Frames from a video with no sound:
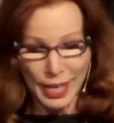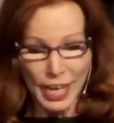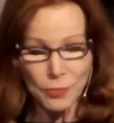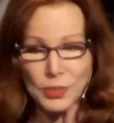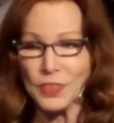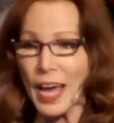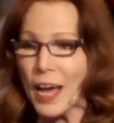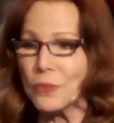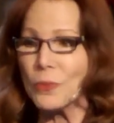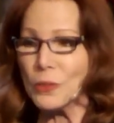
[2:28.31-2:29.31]
And with
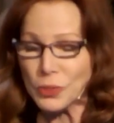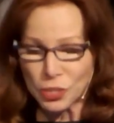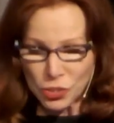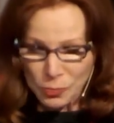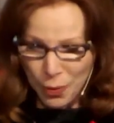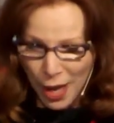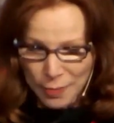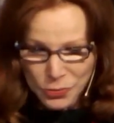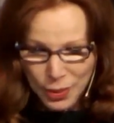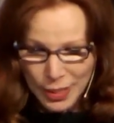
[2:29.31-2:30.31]
that, Rosie just
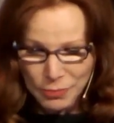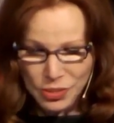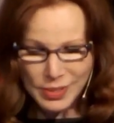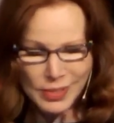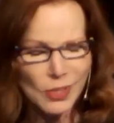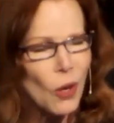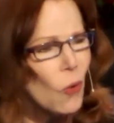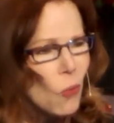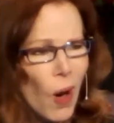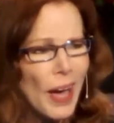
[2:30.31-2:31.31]
pops right up. She says,
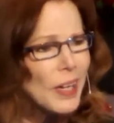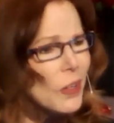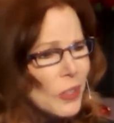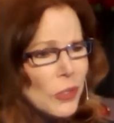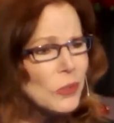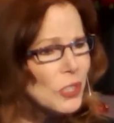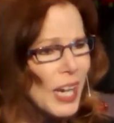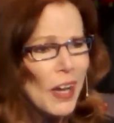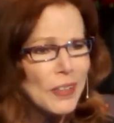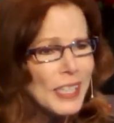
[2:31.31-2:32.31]
Why are you
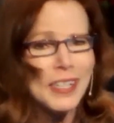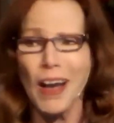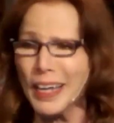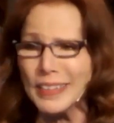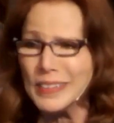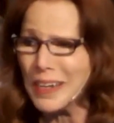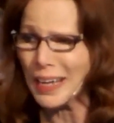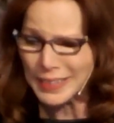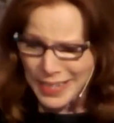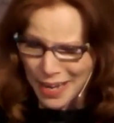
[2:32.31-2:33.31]
shouting? God is
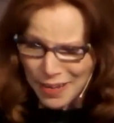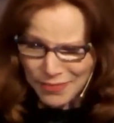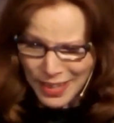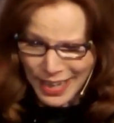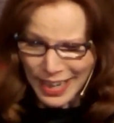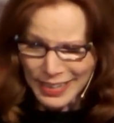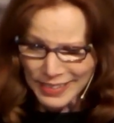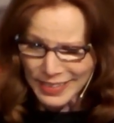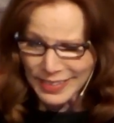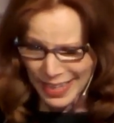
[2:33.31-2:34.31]
not deaf. And he
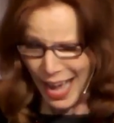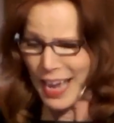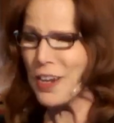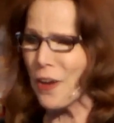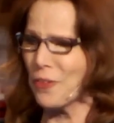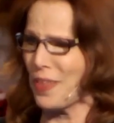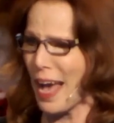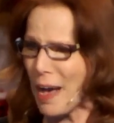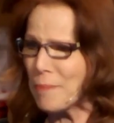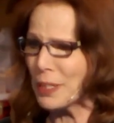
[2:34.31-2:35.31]
says, I know
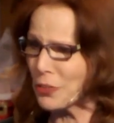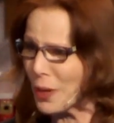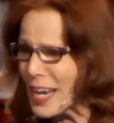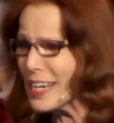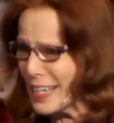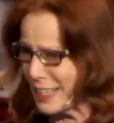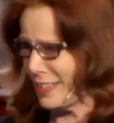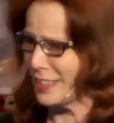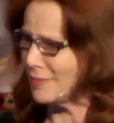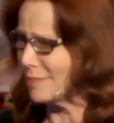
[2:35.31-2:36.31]
that, but Granny
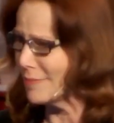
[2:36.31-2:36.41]
isn't.